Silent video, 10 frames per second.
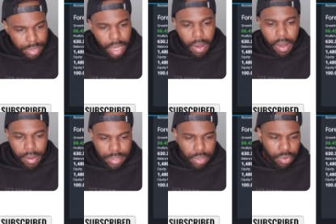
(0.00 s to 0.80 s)
I'll
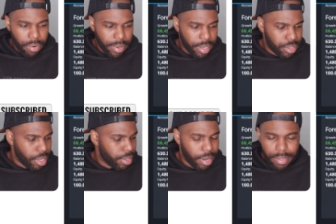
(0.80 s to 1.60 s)
also throw in the,
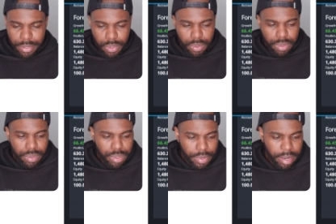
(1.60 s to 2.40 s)
the other two
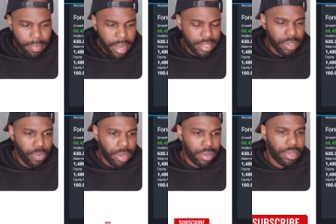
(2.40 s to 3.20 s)
trading bots as
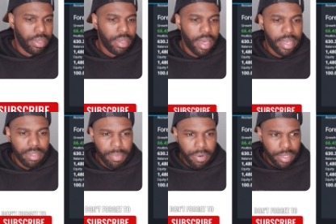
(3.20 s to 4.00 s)
well as a
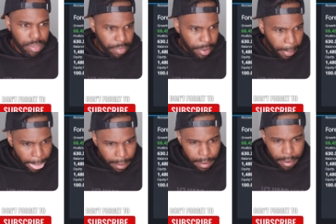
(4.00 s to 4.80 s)
bonus. But,
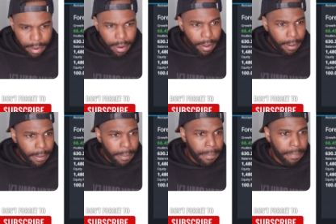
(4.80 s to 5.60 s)

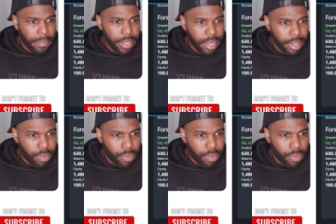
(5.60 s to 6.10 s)
um, but yeah, the